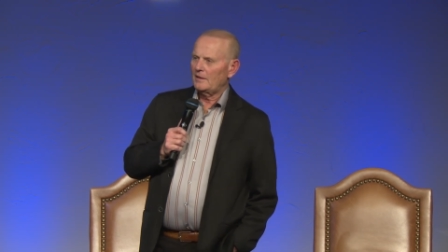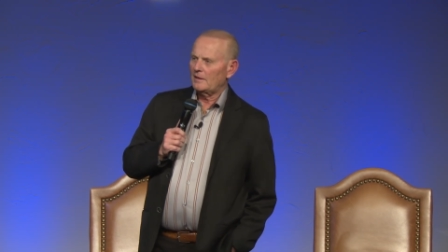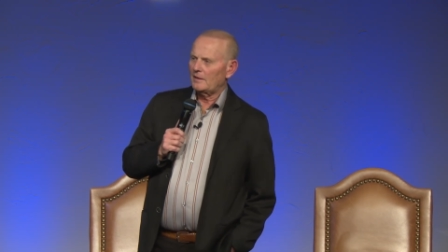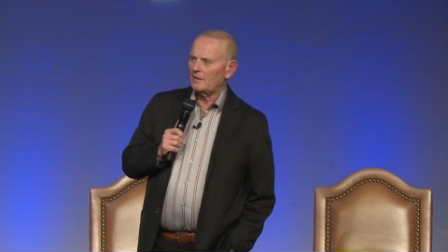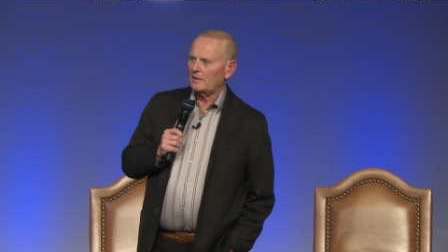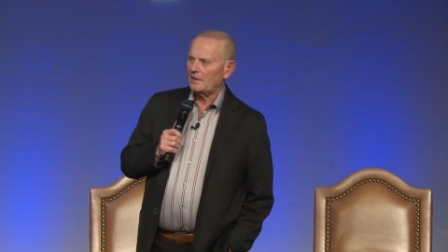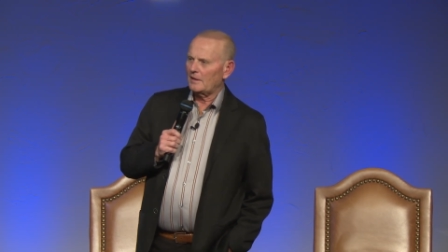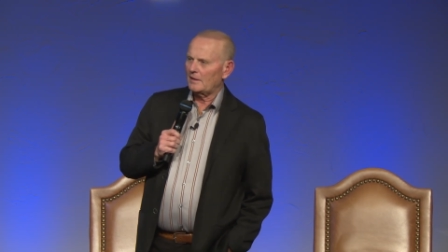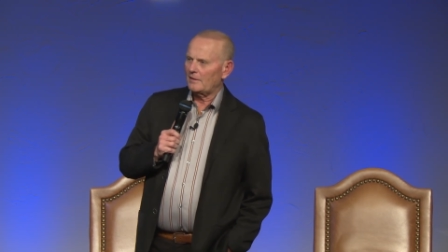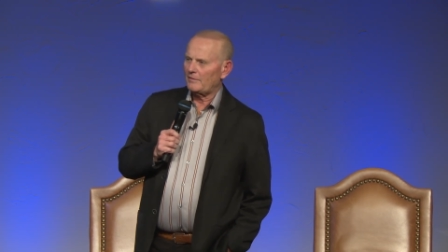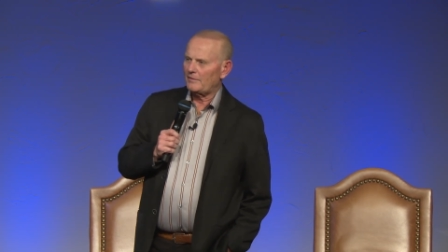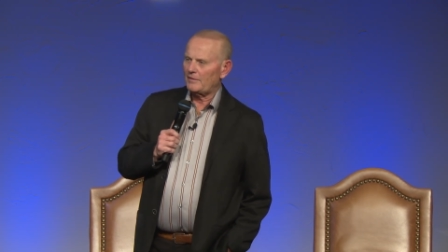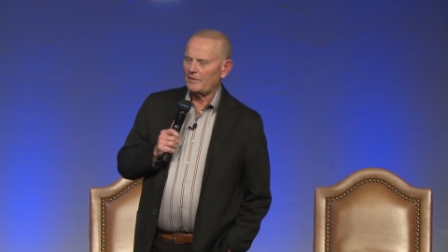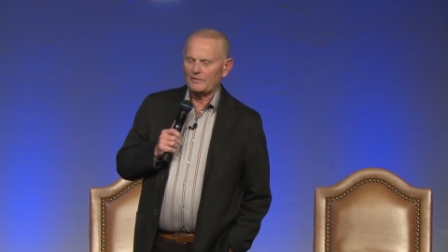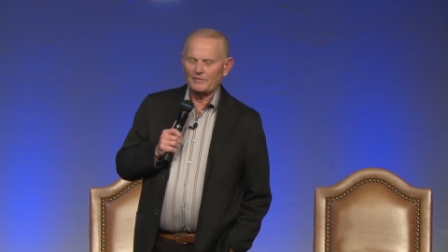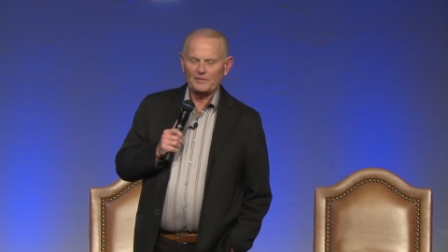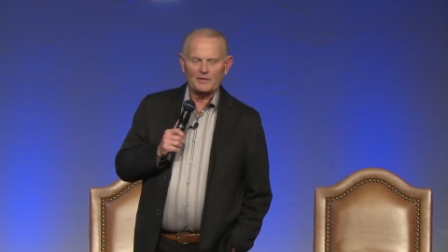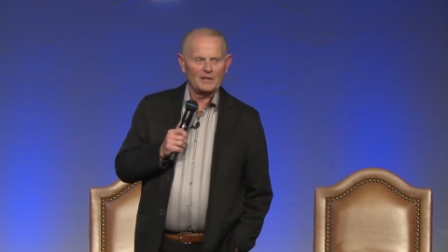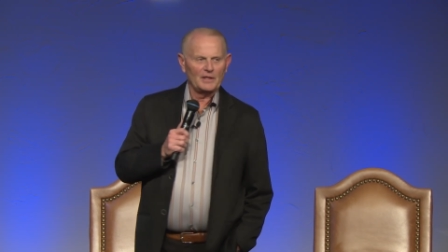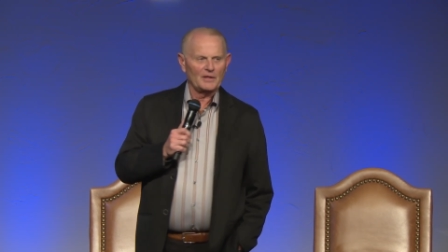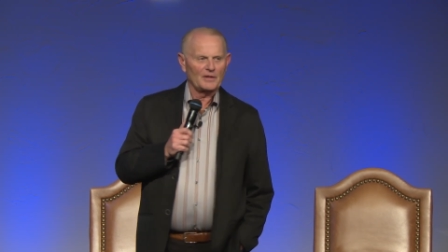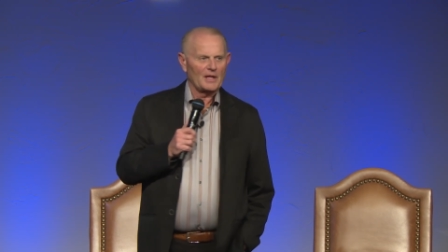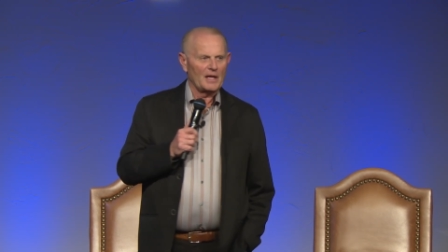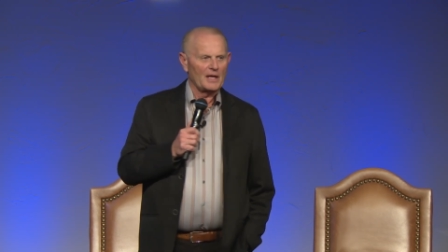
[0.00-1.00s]

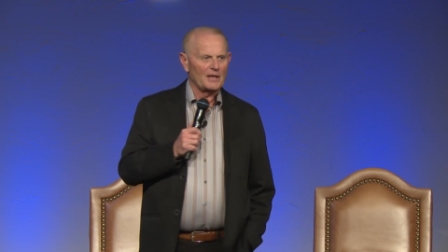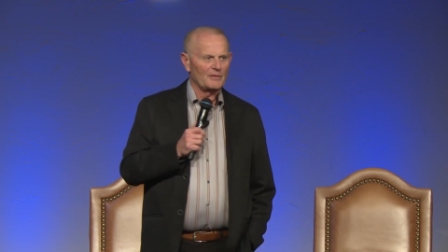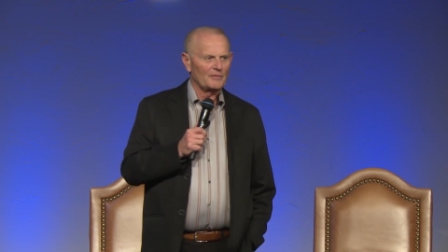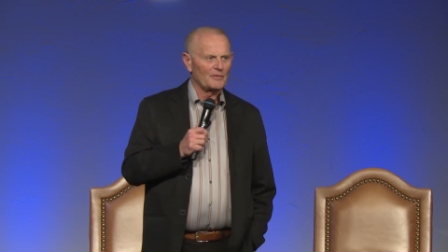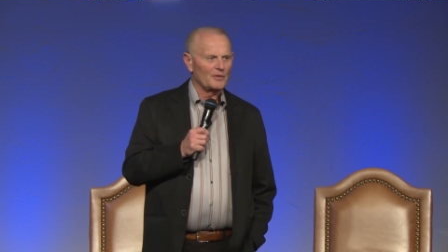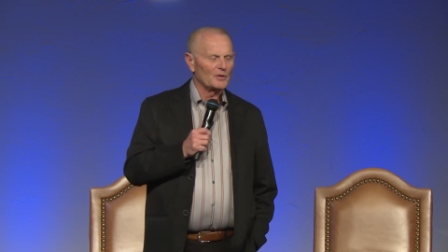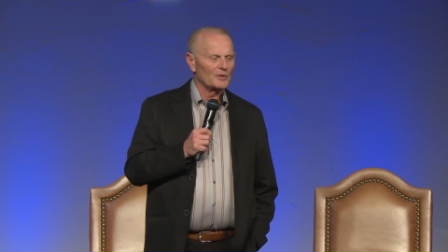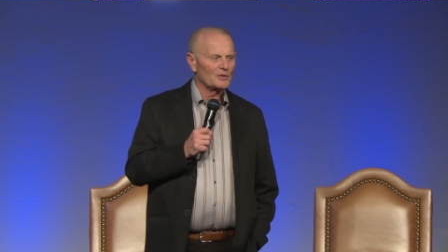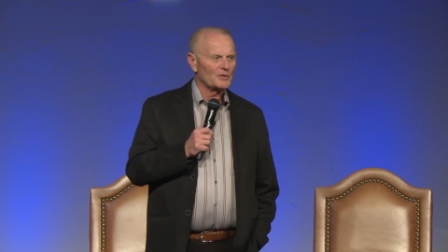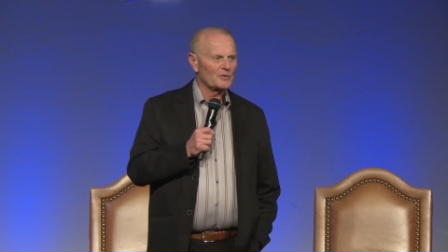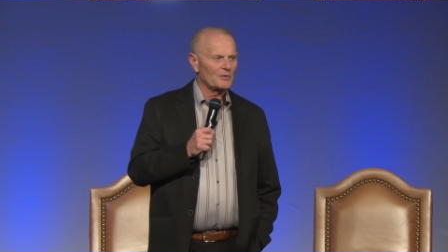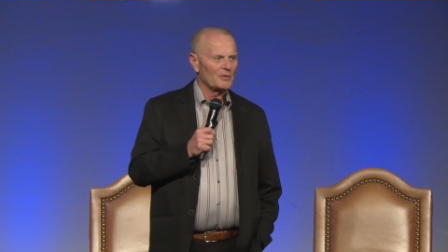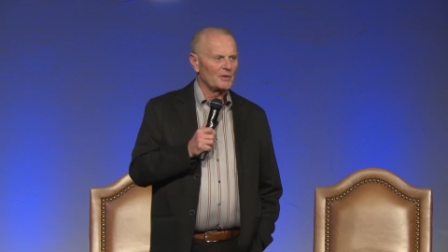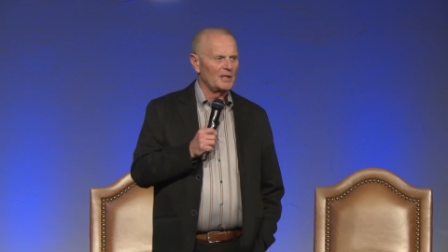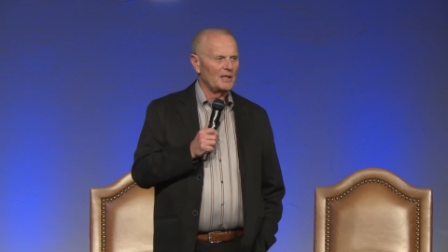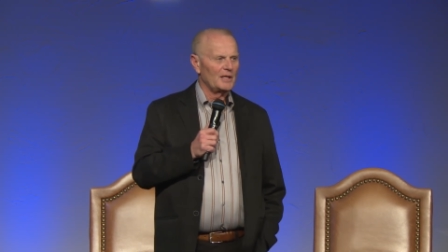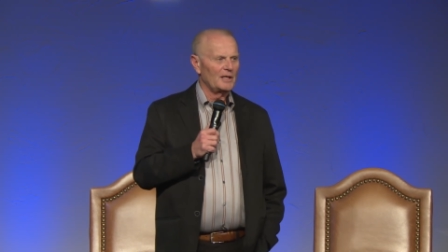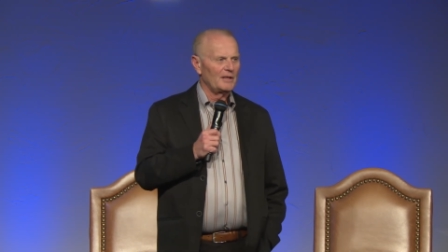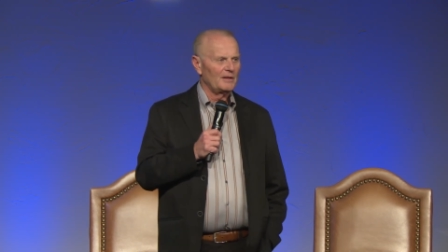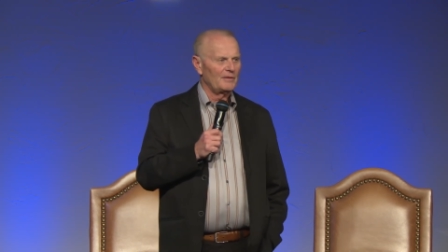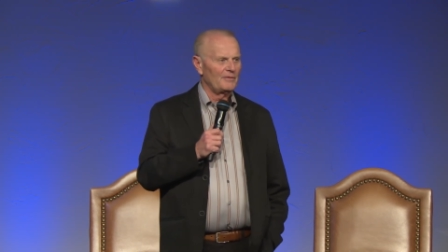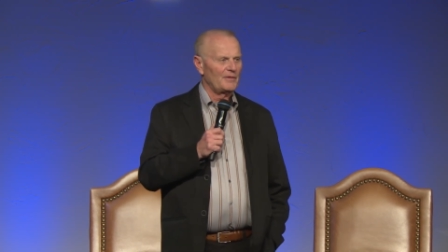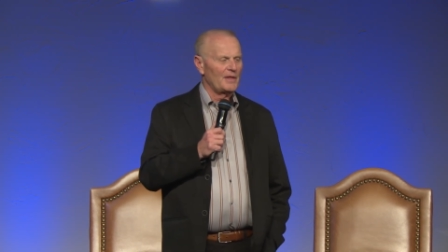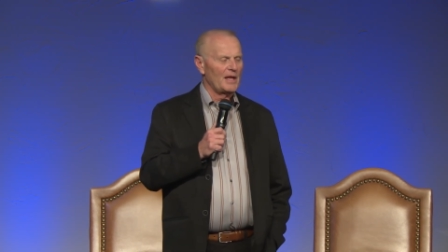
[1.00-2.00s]
50th anniversary
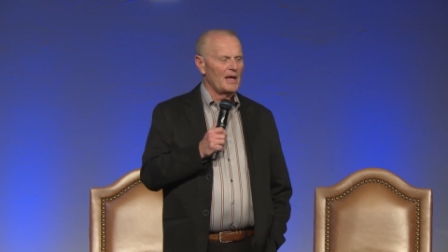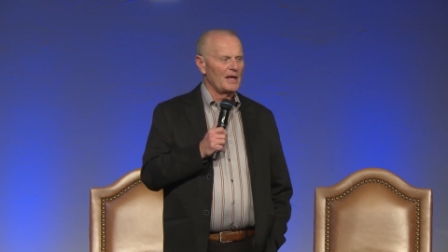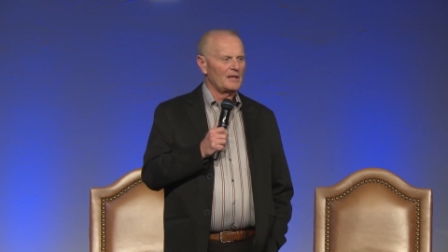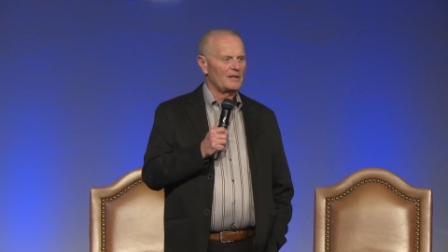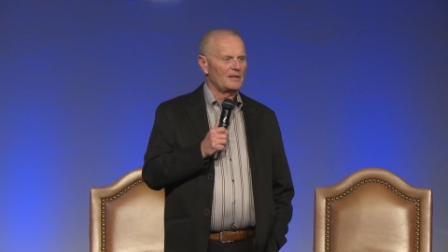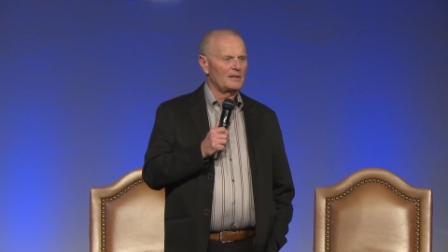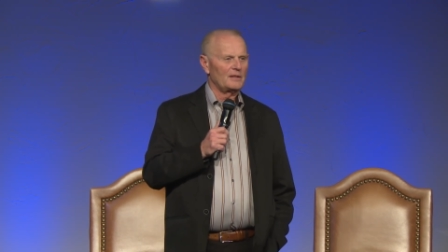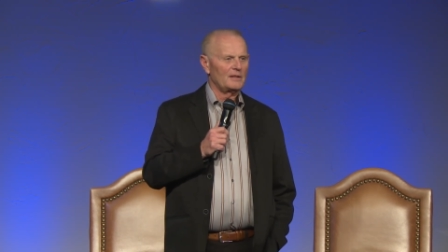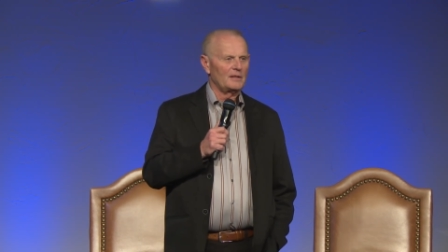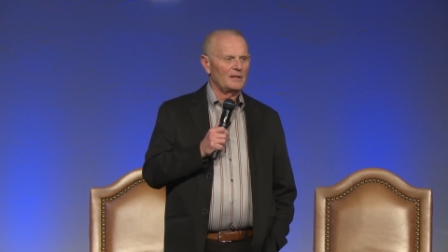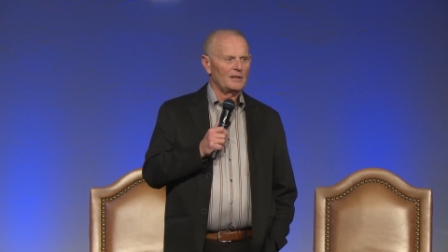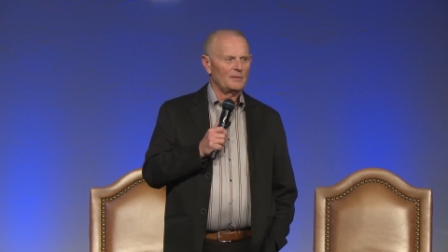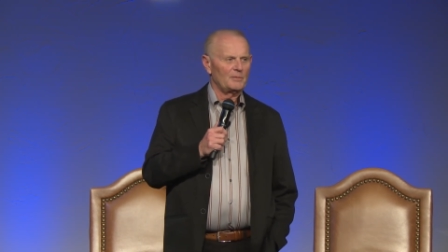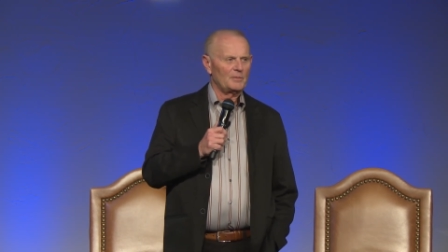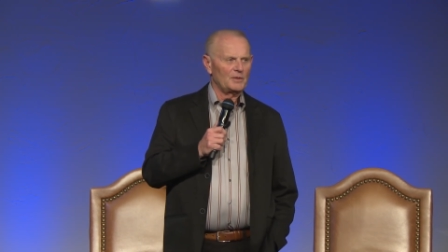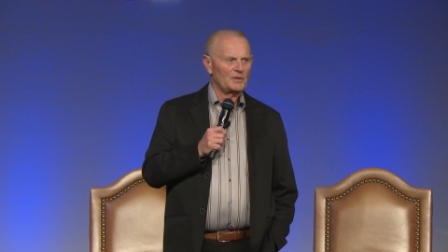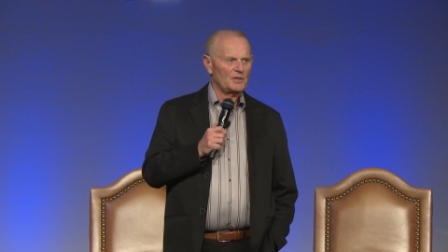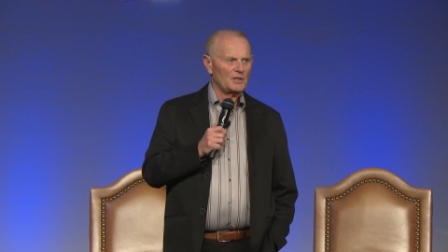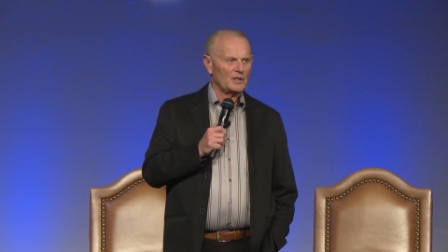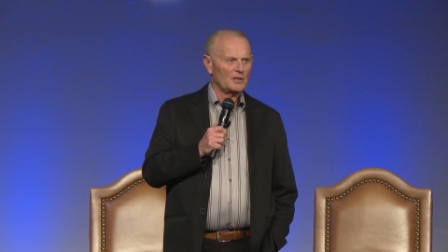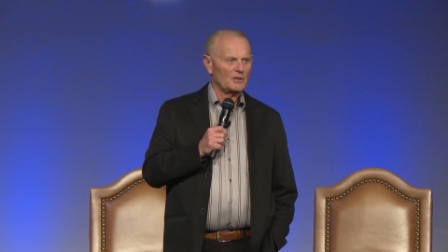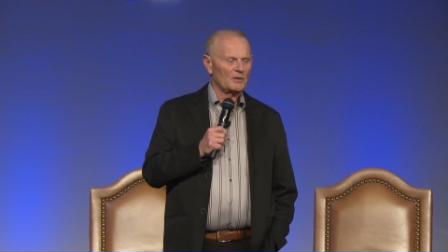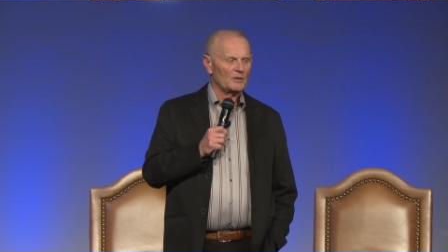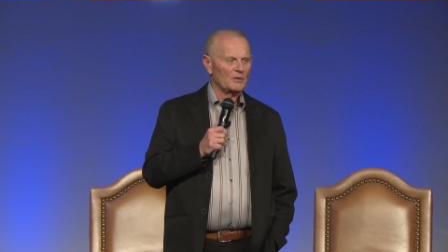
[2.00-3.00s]
of that
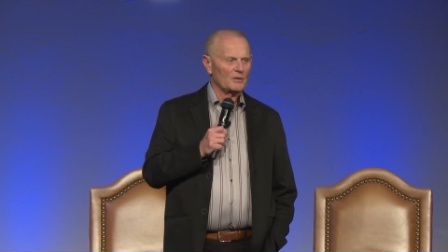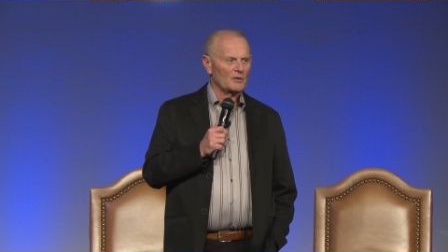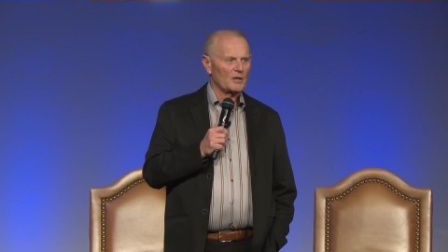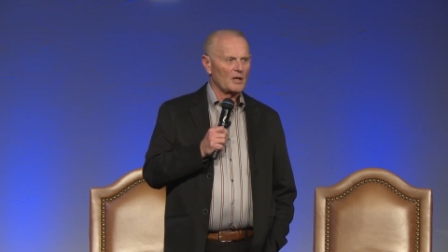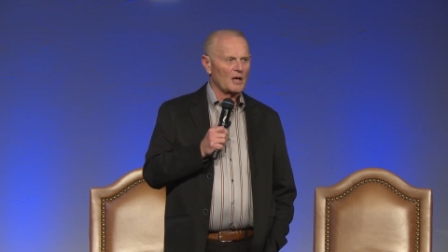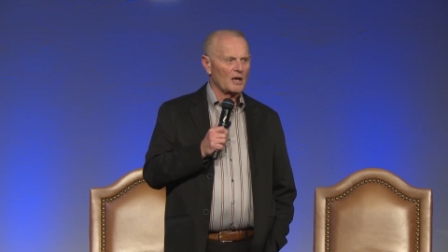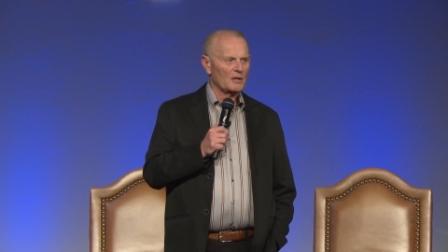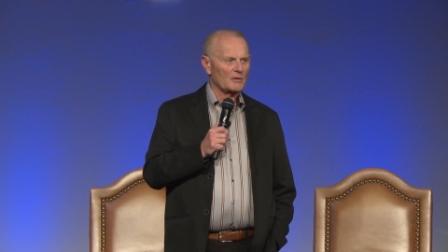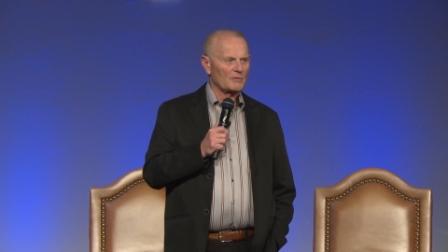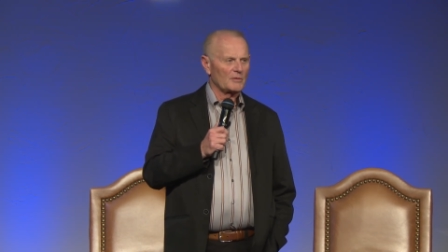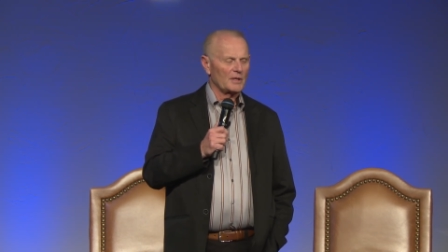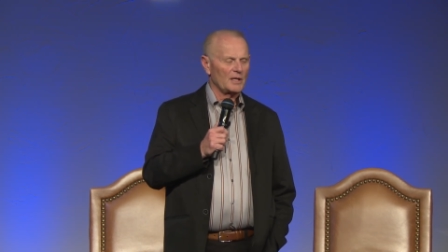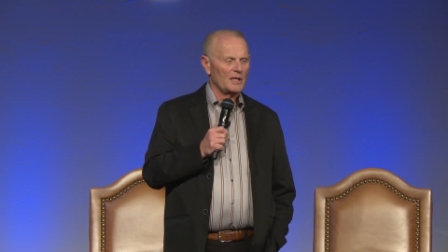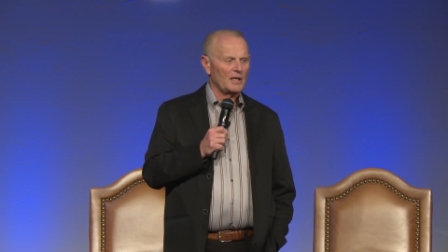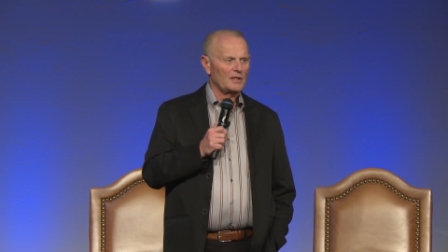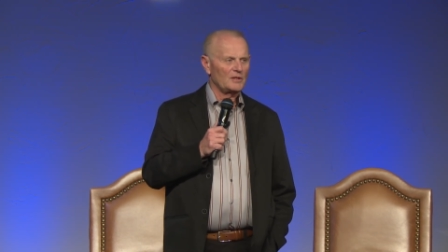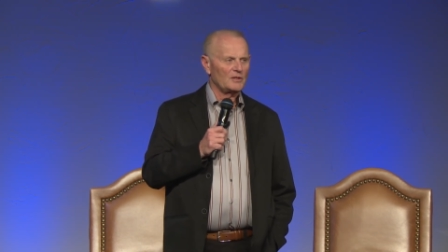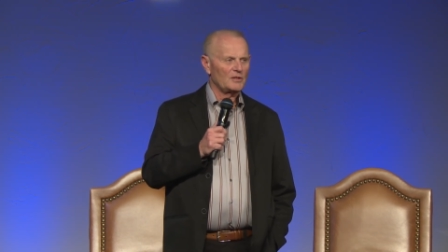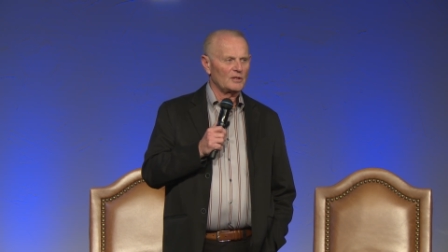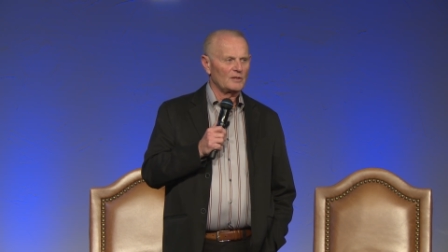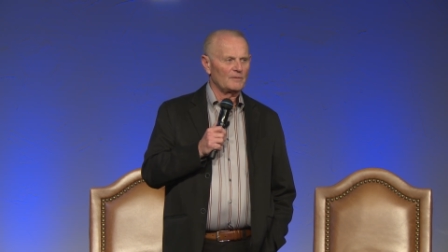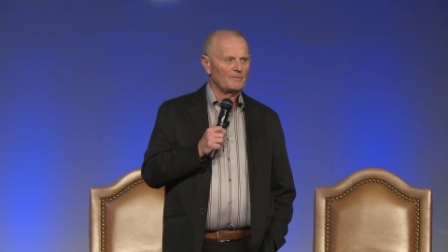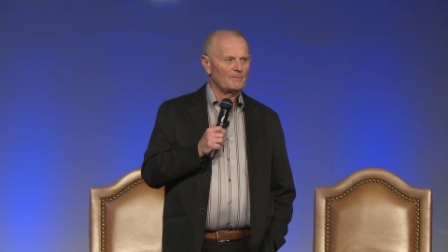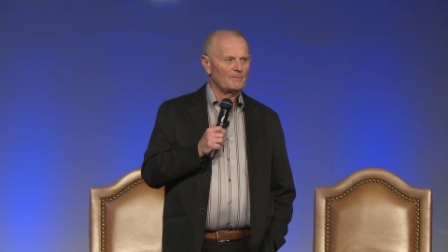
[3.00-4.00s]
particular congregation.